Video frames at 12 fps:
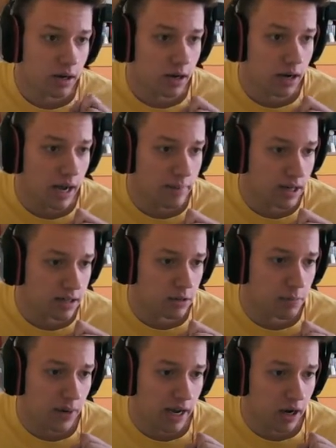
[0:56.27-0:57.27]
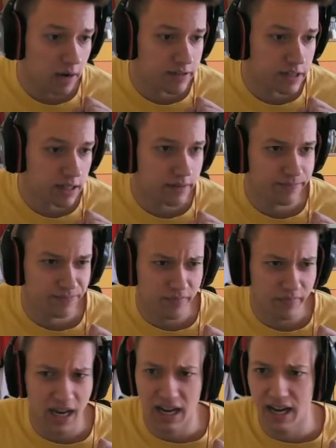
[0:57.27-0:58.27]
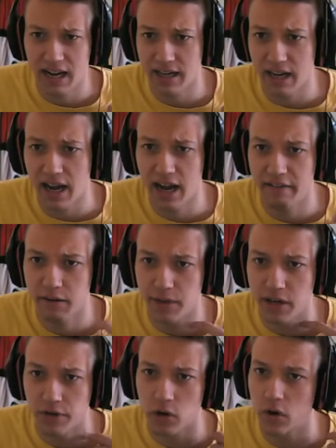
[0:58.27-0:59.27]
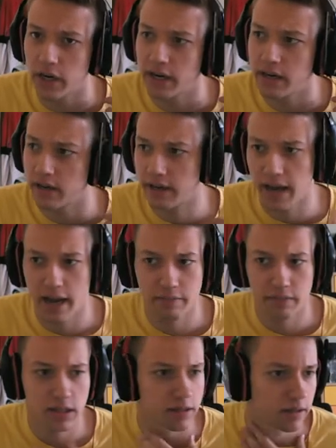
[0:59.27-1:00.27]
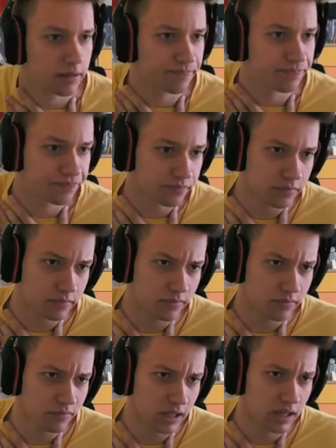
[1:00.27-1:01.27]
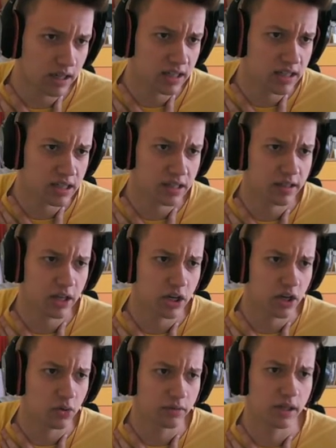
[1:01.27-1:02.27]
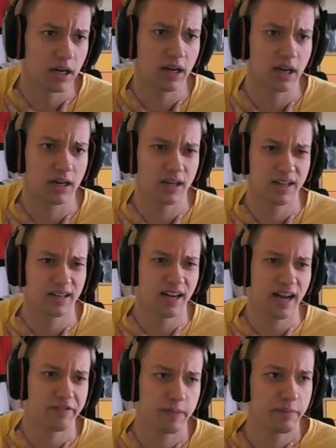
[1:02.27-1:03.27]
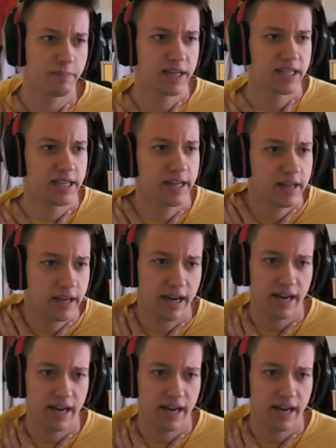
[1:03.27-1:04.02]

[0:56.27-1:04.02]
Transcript: made it to playoffs, and I haven't been recording games because, I've been busy and